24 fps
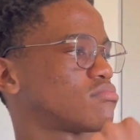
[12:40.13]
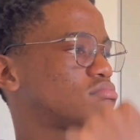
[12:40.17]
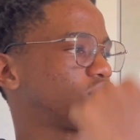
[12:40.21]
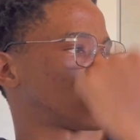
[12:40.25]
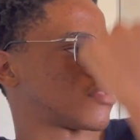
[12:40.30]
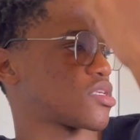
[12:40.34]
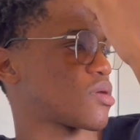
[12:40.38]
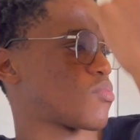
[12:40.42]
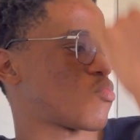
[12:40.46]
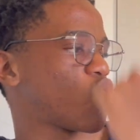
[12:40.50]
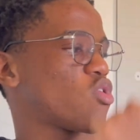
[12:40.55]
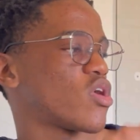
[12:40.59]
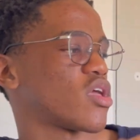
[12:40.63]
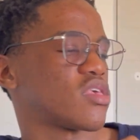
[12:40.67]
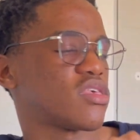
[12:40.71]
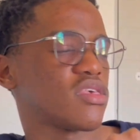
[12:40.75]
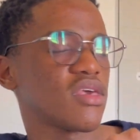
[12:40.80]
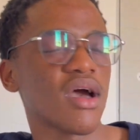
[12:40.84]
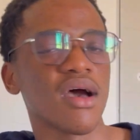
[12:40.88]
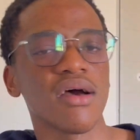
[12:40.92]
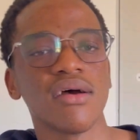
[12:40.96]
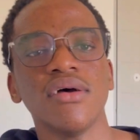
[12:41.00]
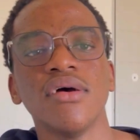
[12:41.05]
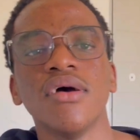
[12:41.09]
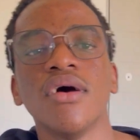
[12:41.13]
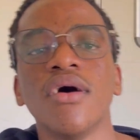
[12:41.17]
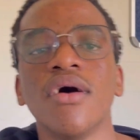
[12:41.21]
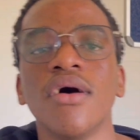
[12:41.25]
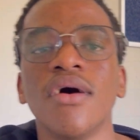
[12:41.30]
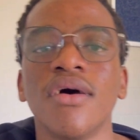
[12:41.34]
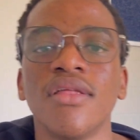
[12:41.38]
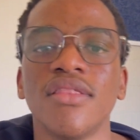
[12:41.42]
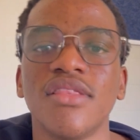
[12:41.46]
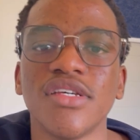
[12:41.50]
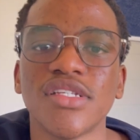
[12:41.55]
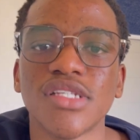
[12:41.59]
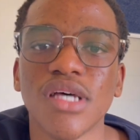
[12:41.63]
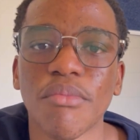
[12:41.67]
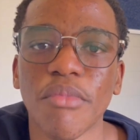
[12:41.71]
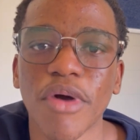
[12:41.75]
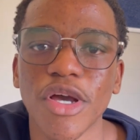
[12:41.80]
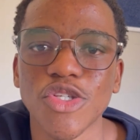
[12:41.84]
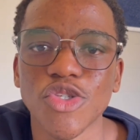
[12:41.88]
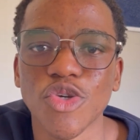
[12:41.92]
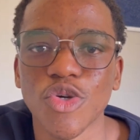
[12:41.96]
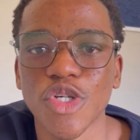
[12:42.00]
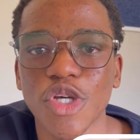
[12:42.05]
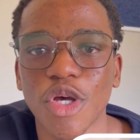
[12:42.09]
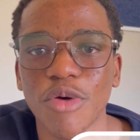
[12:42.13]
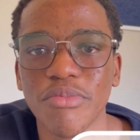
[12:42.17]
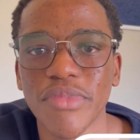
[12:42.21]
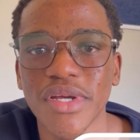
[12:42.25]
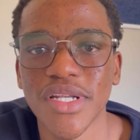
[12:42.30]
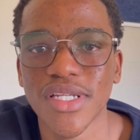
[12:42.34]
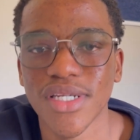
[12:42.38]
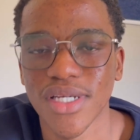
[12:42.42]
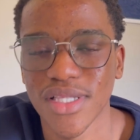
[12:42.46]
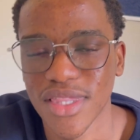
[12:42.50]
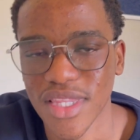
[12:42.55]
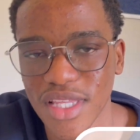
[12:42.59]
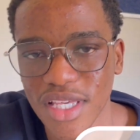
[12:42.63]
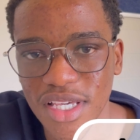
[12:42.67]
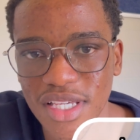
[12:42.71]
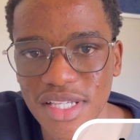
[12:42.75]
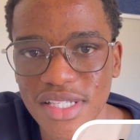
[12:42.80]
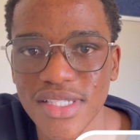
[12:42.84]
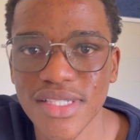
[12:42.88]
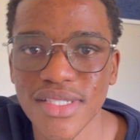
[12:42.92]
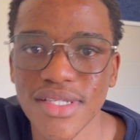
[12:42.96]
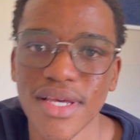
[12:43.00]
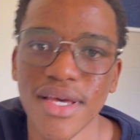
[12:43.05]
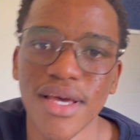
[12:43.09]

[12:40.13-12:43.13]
somewhere here. These are my social media thingies.